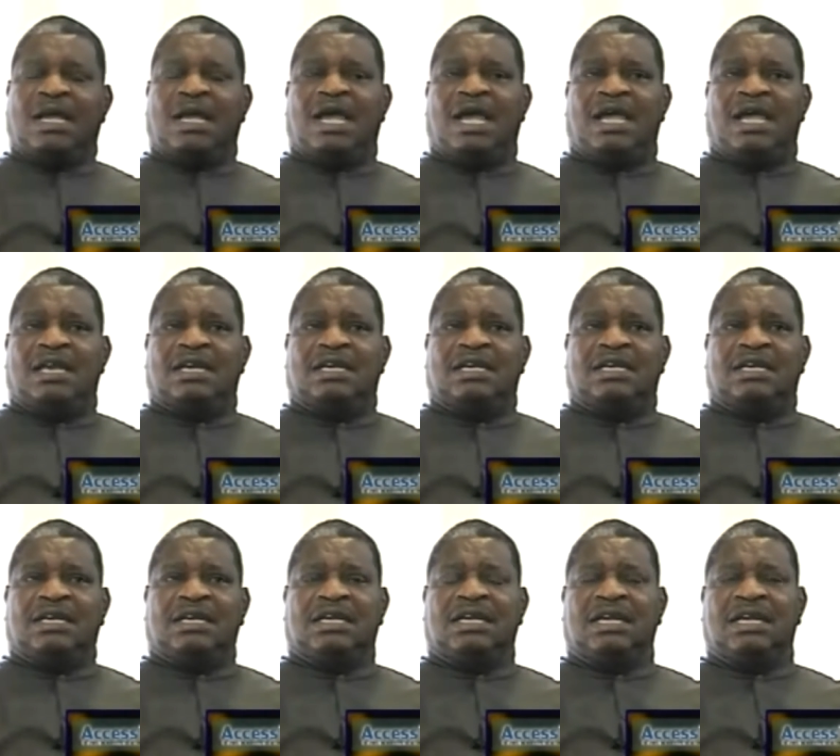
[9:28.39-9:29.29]

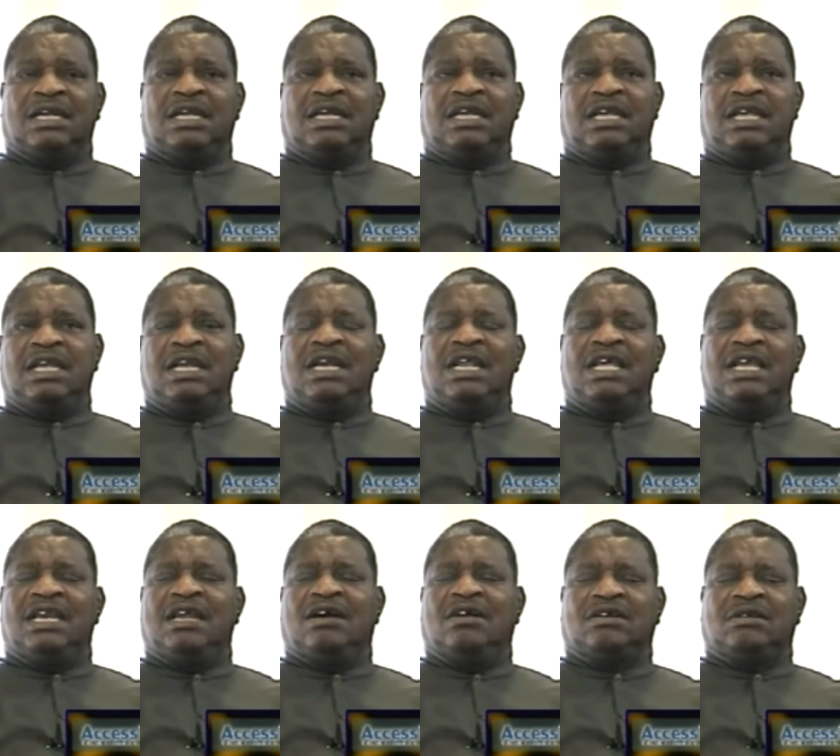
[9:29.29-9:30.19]
And he
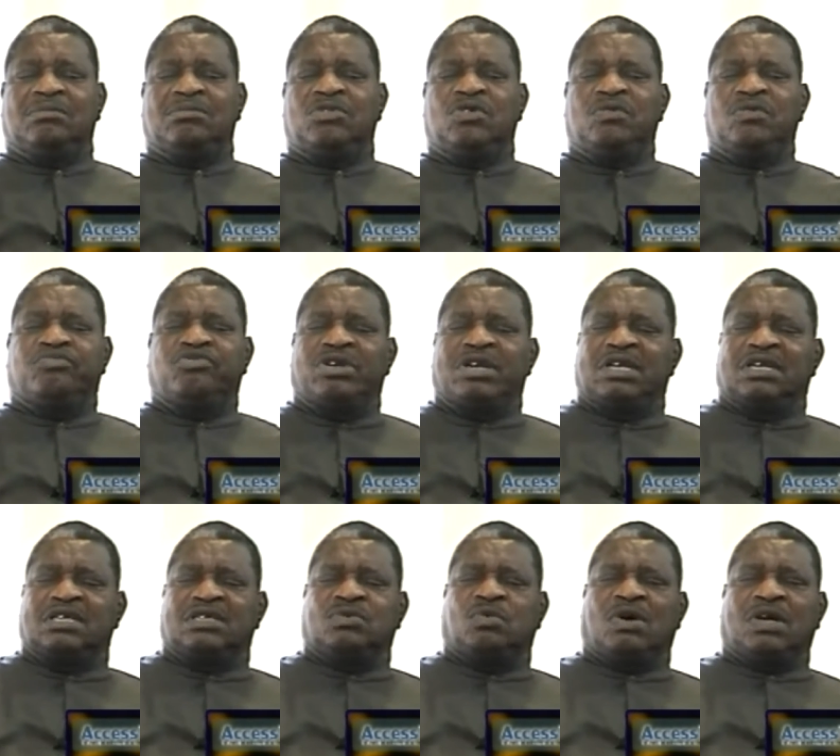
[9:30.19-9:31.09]
laid out a blueprint
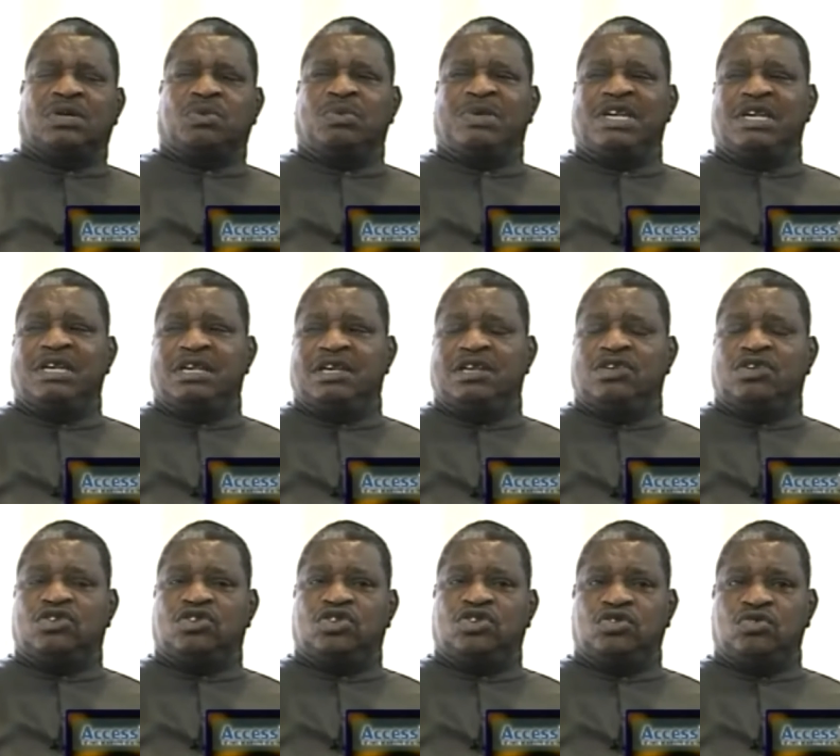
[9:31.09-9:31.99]
as what we needed
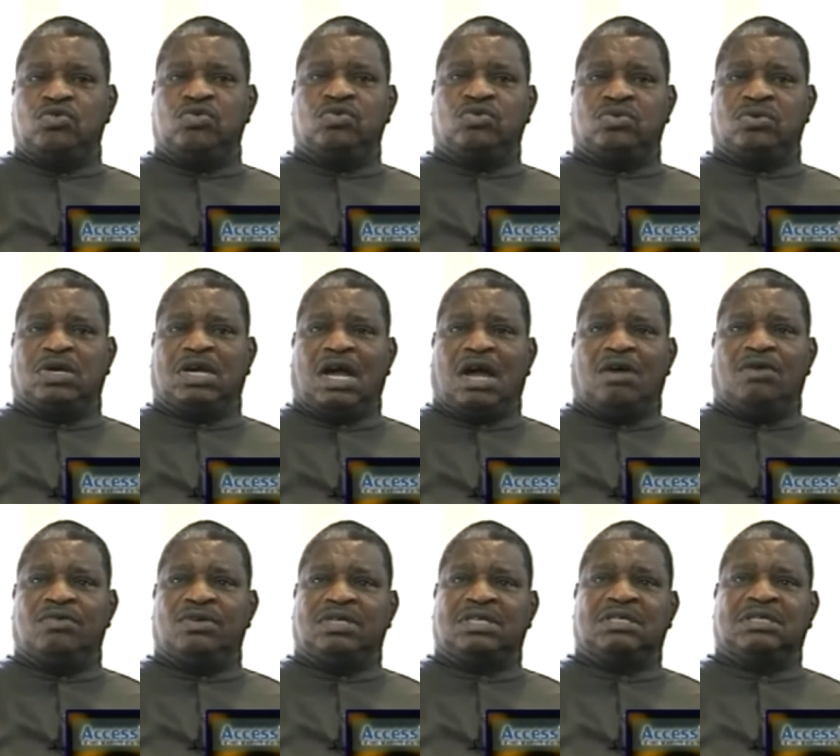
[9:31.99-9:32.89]
to do to
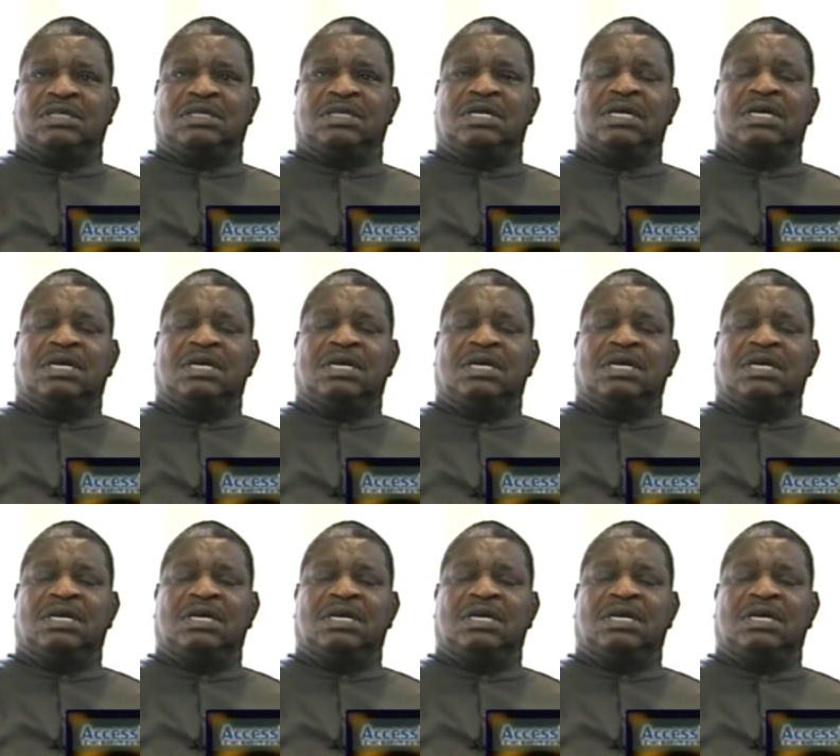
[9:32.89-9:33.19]
counter